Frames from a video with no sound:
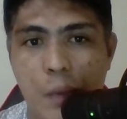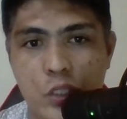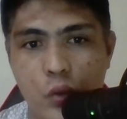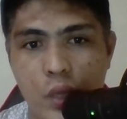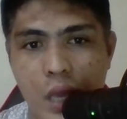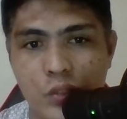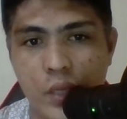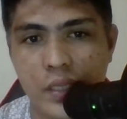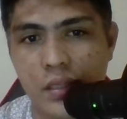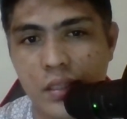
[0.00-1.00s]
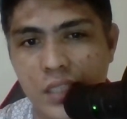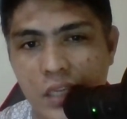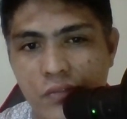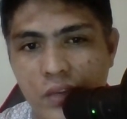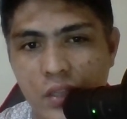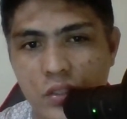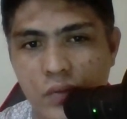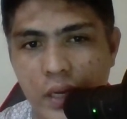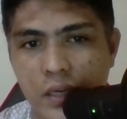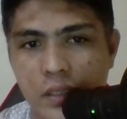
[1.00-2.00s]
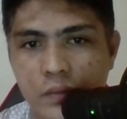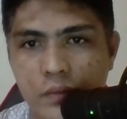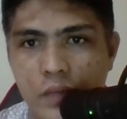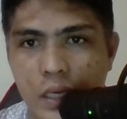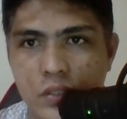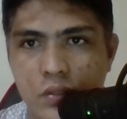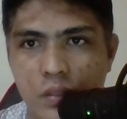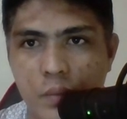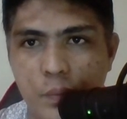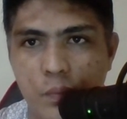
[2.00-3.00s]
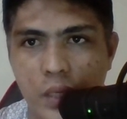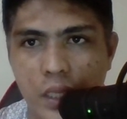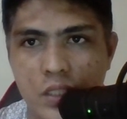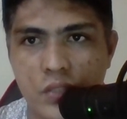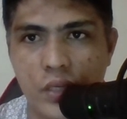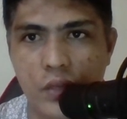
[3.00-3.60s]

I'm gonna show you how to edit this kind of videos right here alright so let me play this